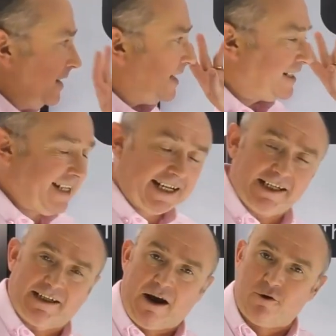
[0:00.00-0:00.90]
The
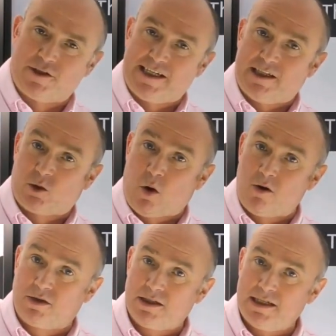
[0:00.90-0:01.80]
second currency in the
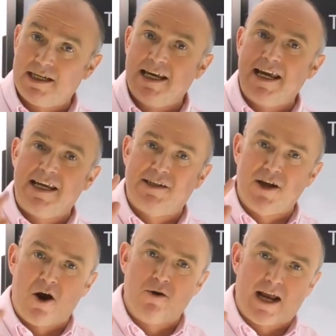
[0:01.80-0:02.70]
quote is
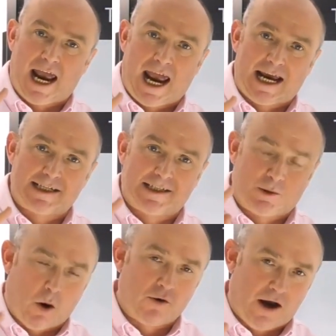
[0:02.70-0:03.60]
known as the
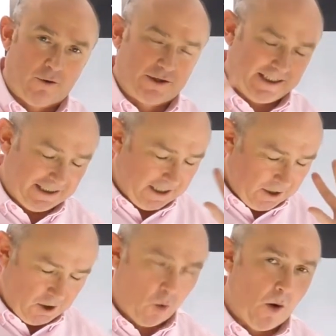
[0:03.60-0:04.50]
quote currency.
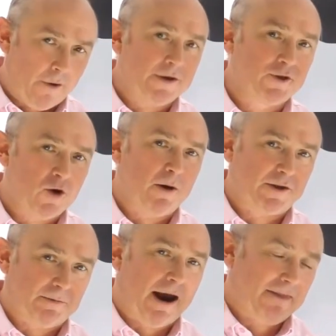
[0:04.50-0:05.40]
Don't worry too
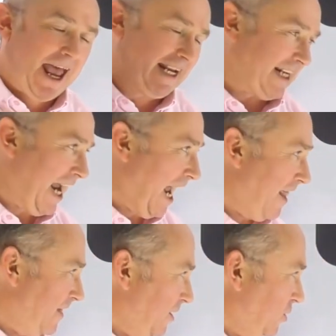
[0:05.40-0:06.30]
much about that
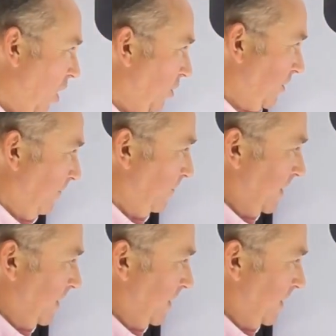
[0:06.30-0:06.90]
at this juncture.